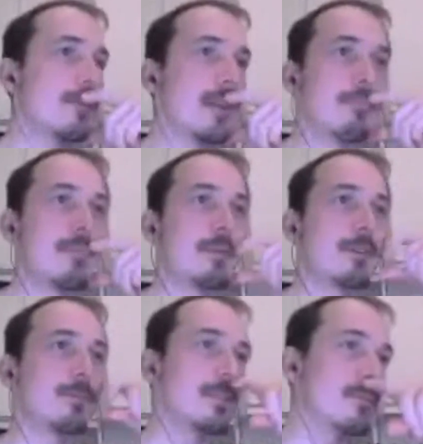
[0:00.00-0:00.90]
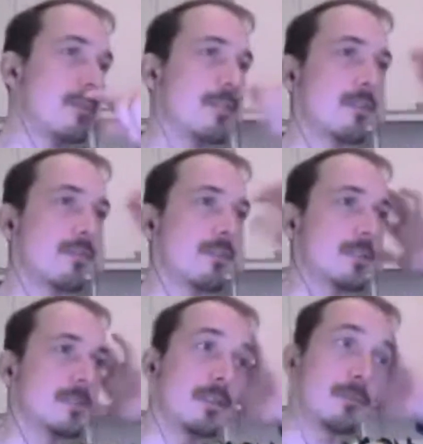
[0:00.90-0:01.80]
maybe a question for the Convergence
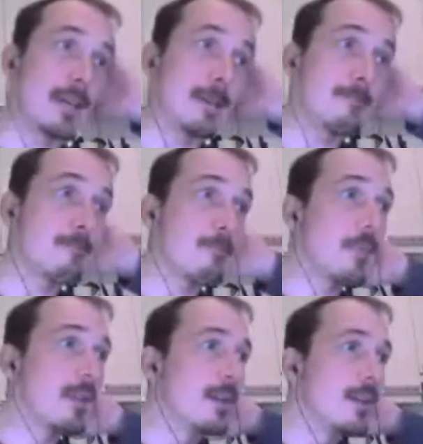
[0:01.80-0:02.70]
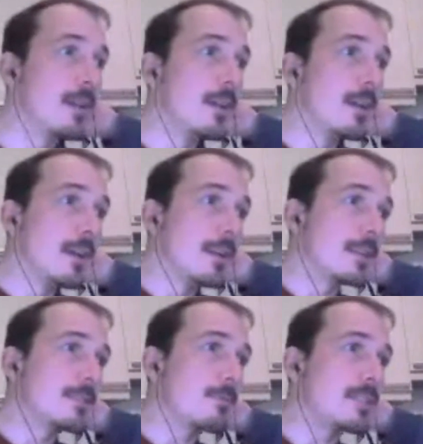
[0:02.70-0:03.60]
Q&A.
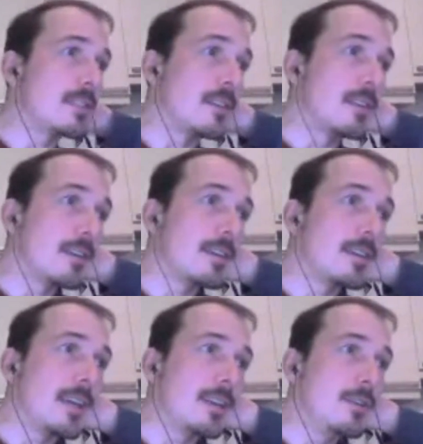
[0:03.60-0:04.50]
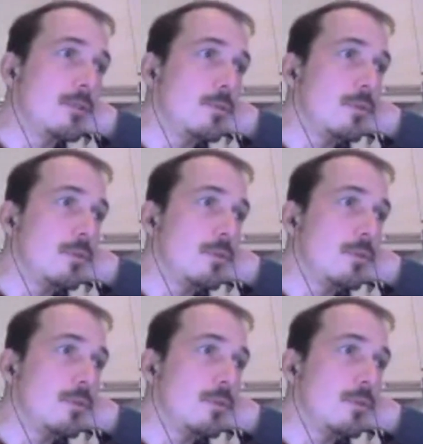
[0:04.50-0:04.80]
Next question: Can you